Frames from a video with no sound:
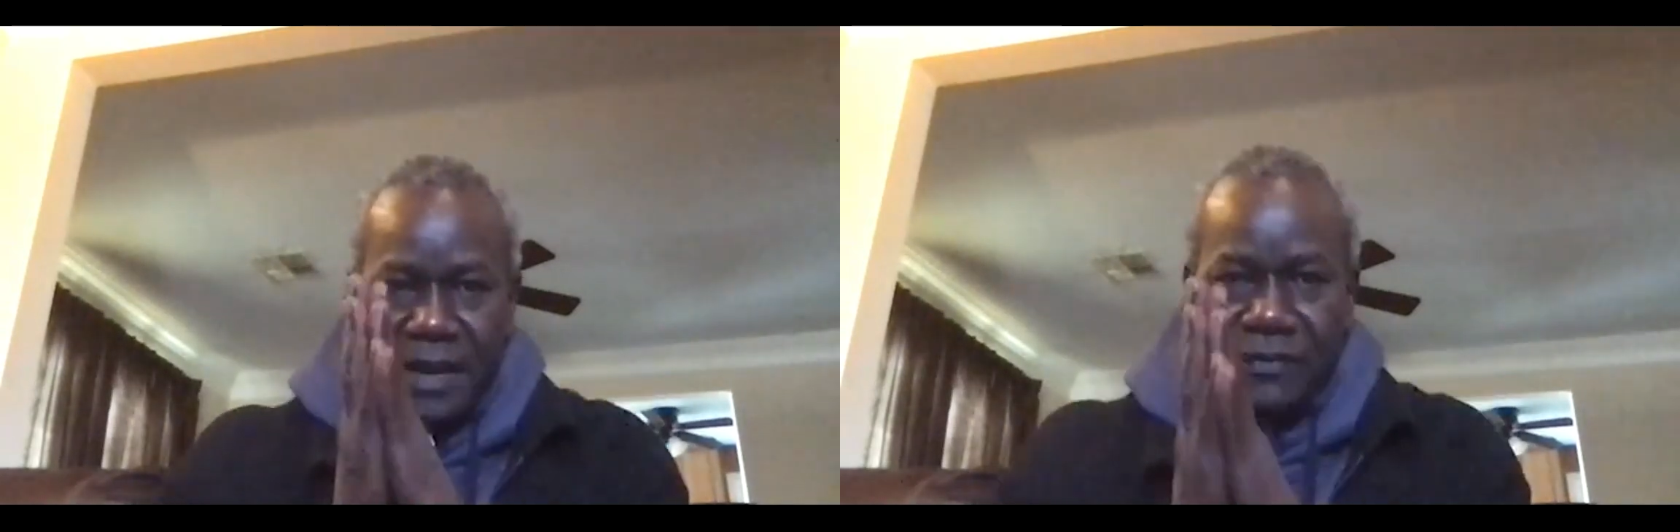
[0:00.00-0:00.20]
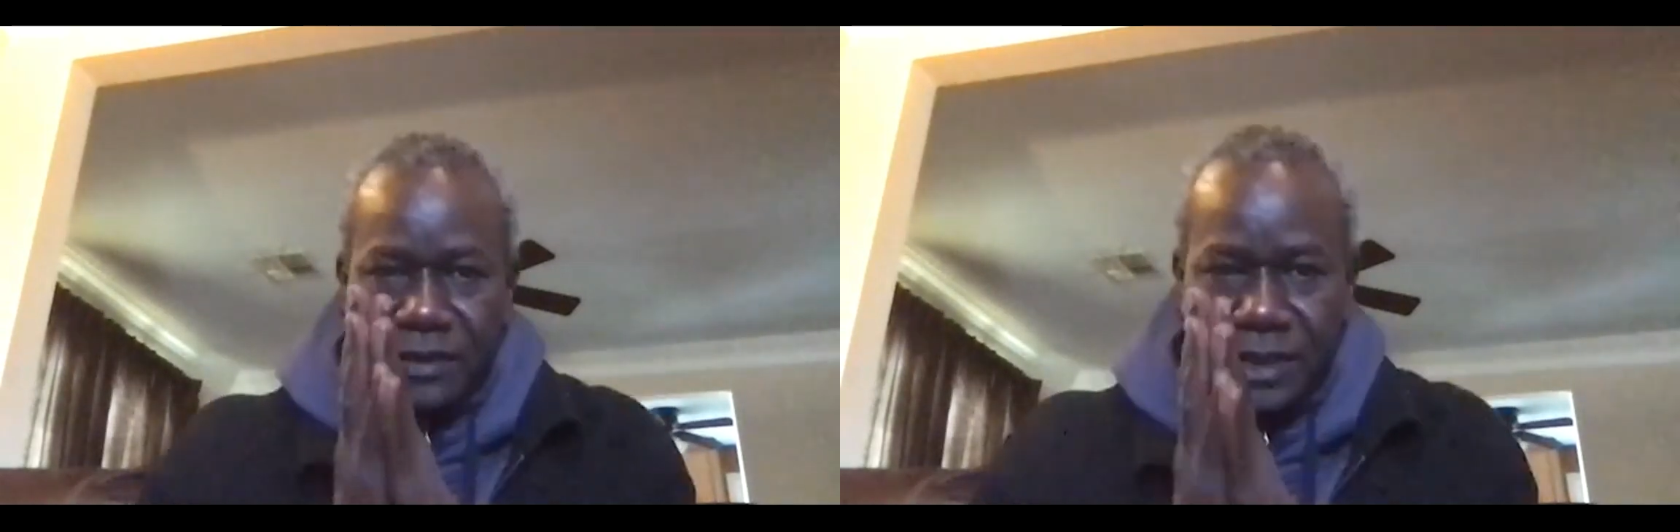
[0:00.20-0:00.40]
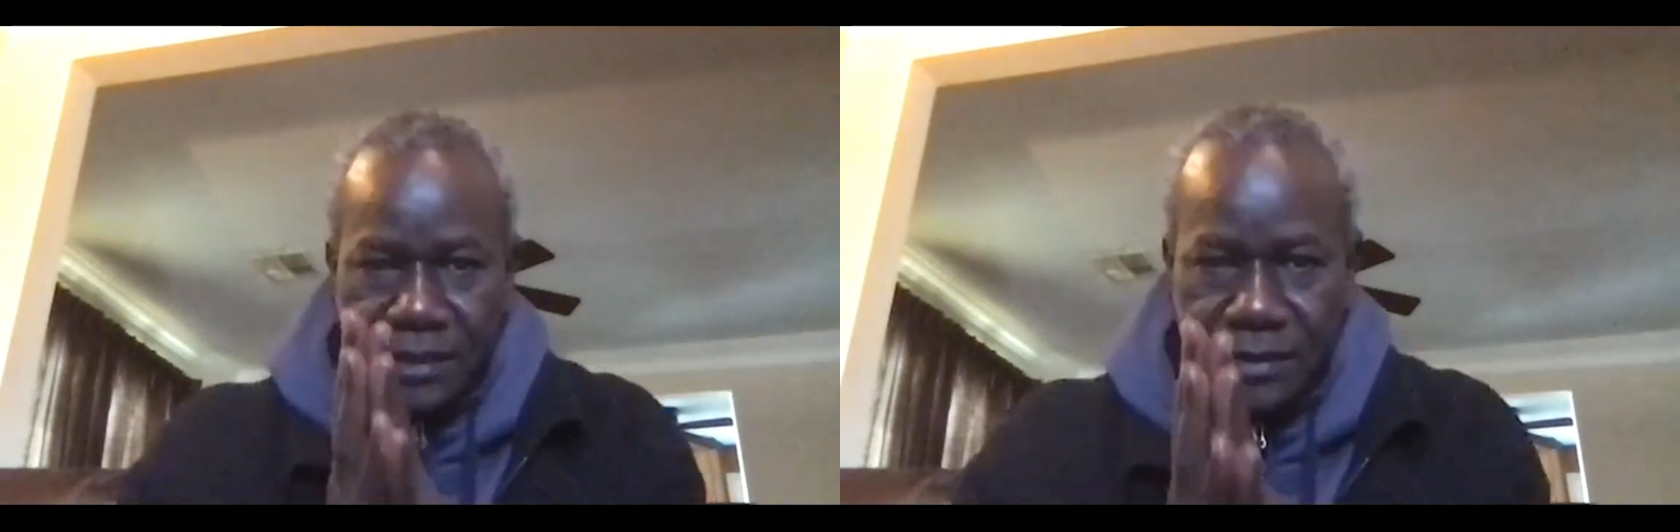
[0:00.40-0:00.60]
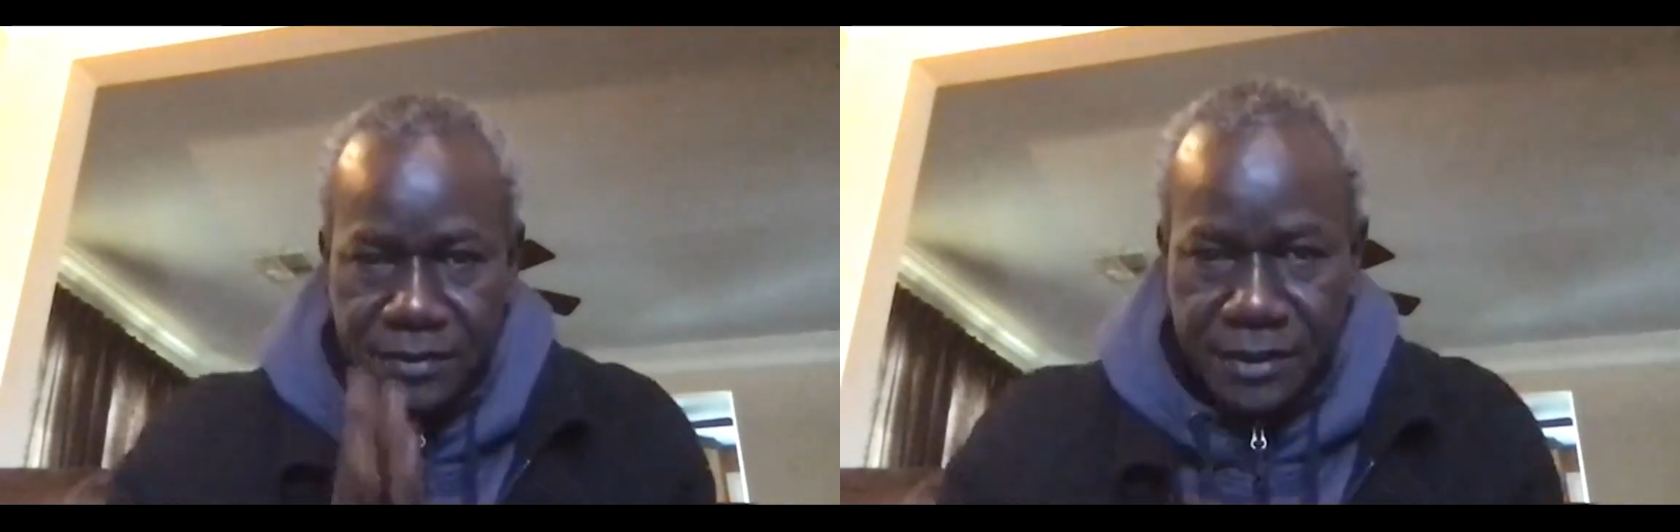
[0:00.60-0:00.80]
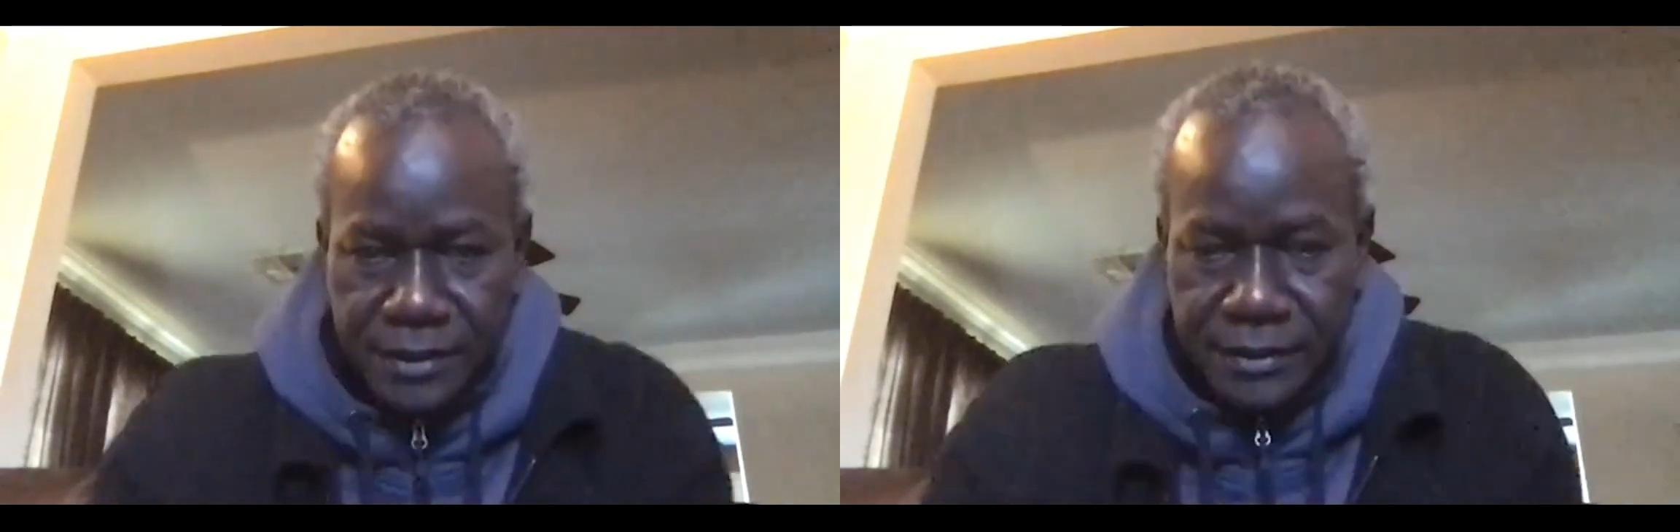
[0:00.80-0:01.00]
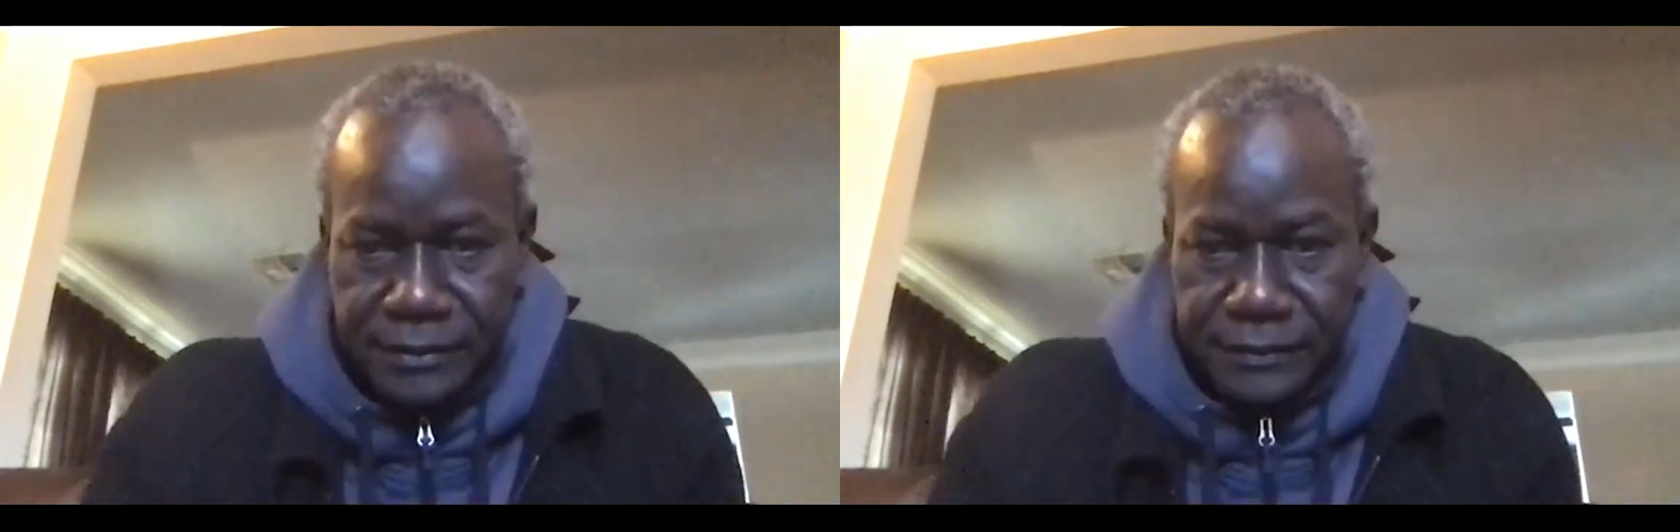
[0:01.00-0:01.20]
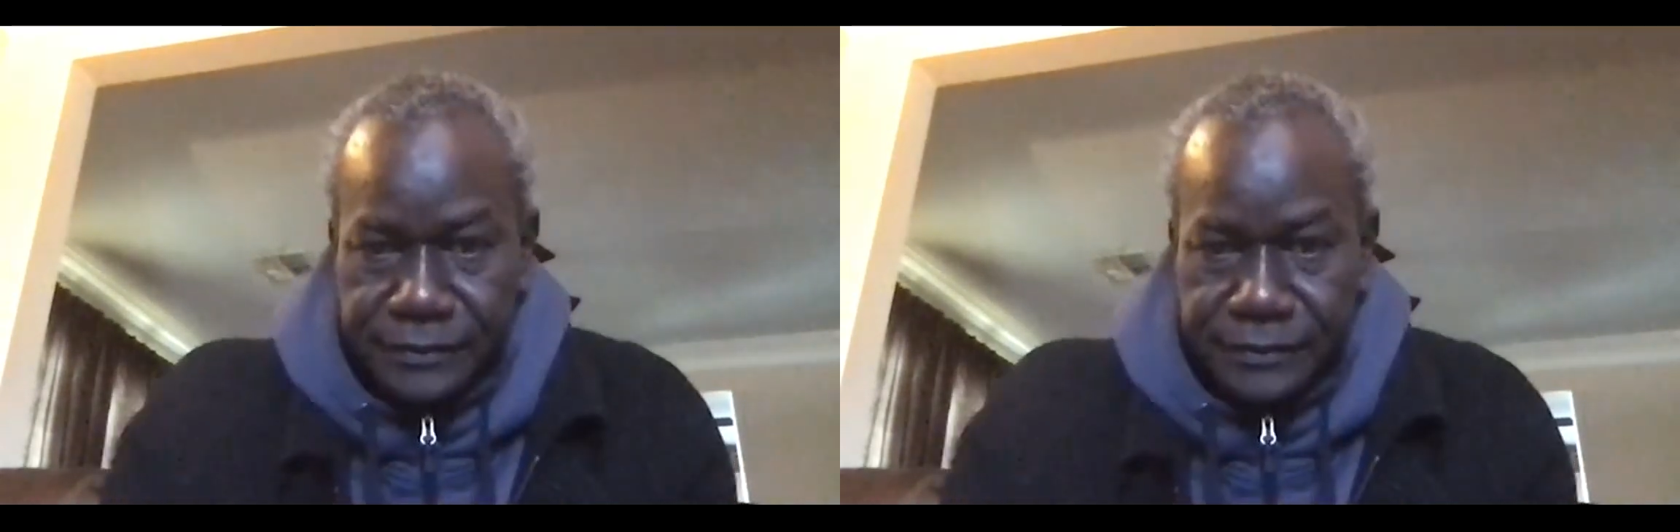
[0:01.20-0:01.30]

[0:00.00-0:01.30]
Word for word: have to get together.